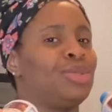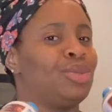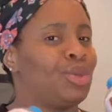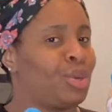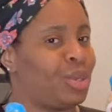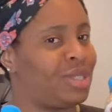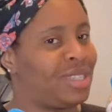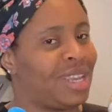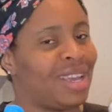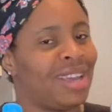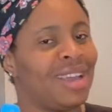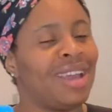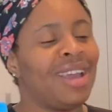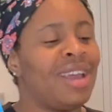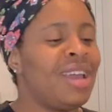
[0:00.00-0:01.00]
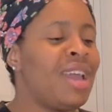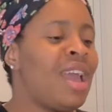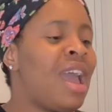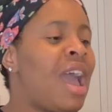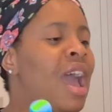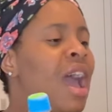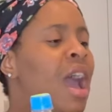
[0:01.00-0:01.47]
nut.
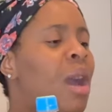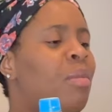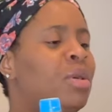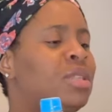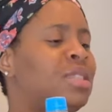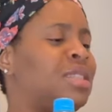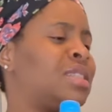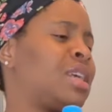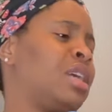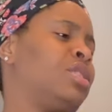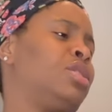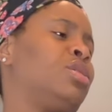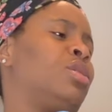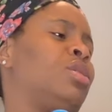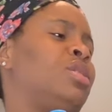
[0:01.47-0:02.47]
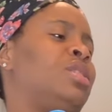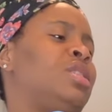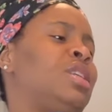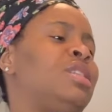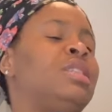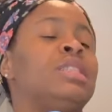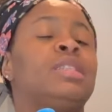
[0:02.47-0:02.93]
How much is this cashew nut?
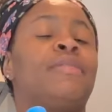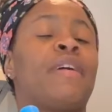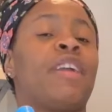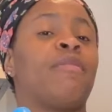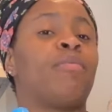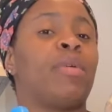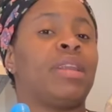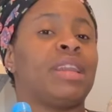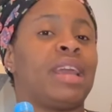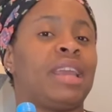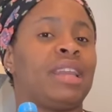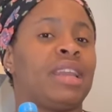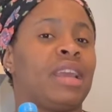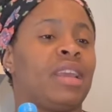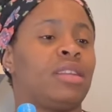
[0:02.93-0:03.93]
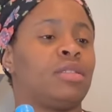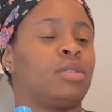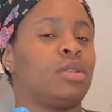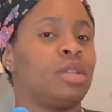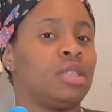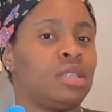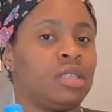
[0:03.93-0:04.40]
This is 5.99. So
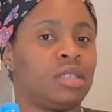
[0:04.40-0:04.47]
this is